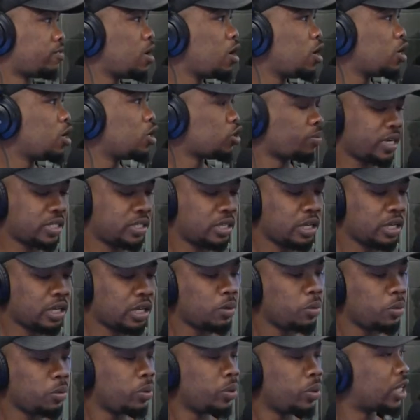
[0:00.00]
So basically
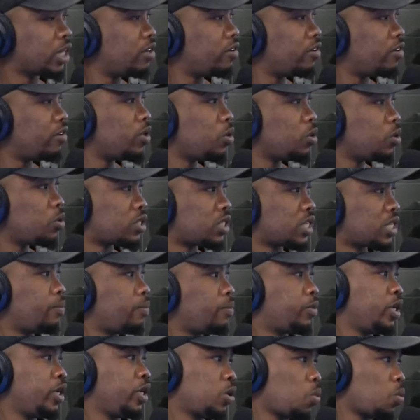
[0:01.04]
we'll give you
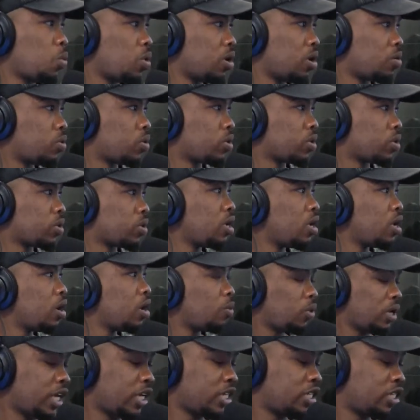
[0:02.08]
something to work with.
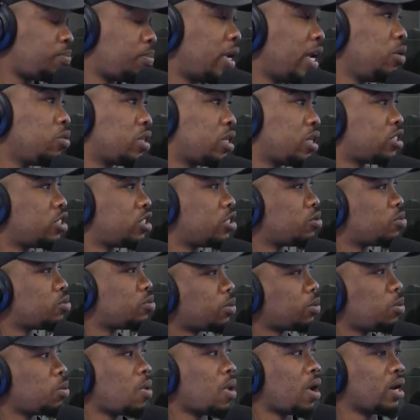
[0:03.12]
We'll explain you, this is what
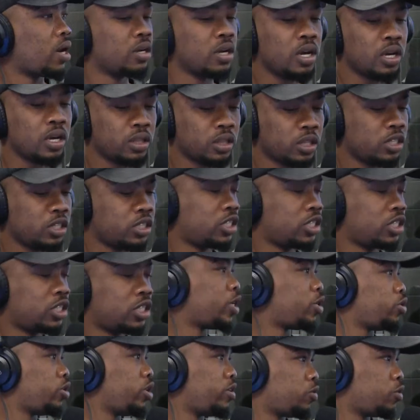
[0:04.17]
we want, this is what
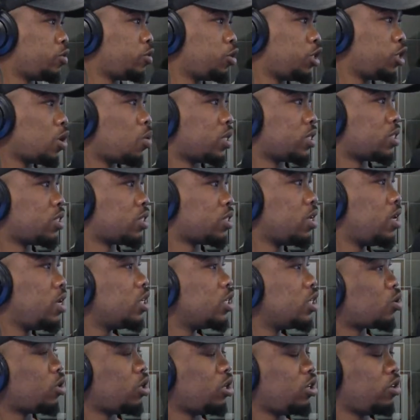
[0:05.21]
you have to show us.
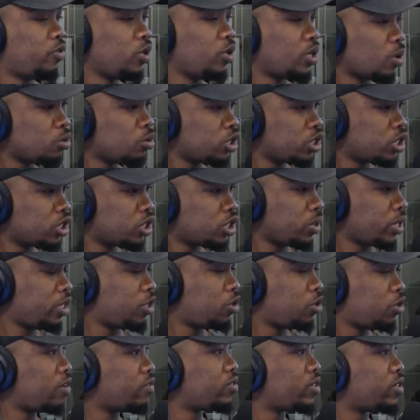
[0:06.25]
So if you don't show that
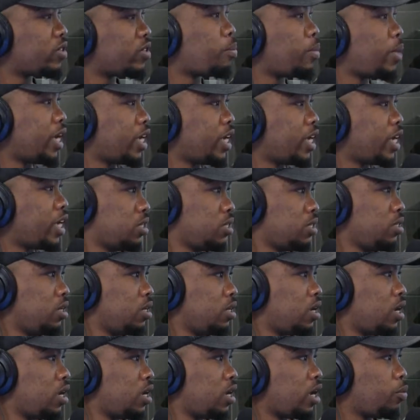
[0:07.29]
you have the passion,
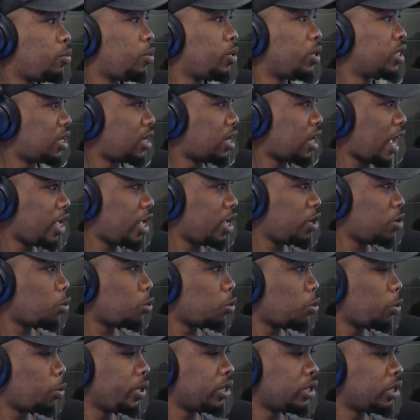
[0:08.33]
we'll try you,
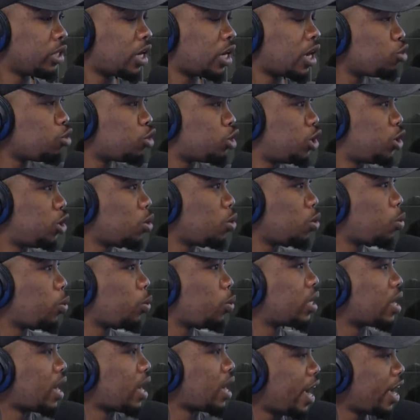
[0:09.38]
we'll coach you, we'll
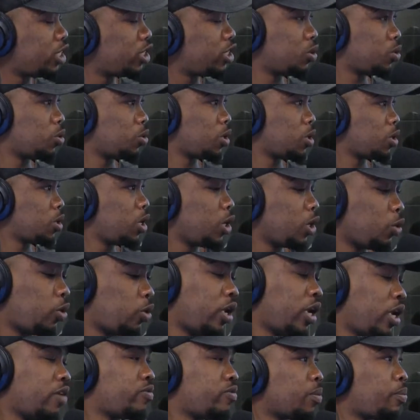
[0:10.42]
guide you to
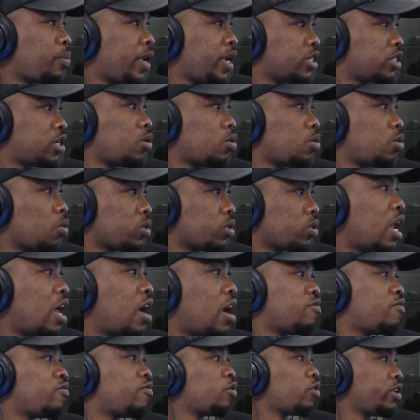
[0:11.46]
have the passion or the
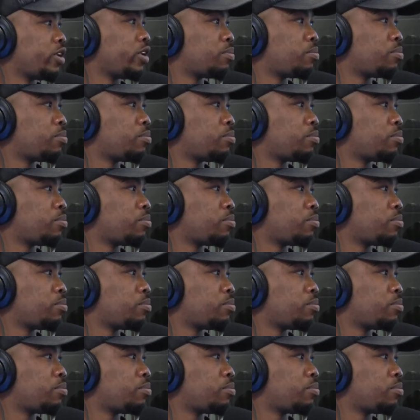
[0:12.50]
love for it.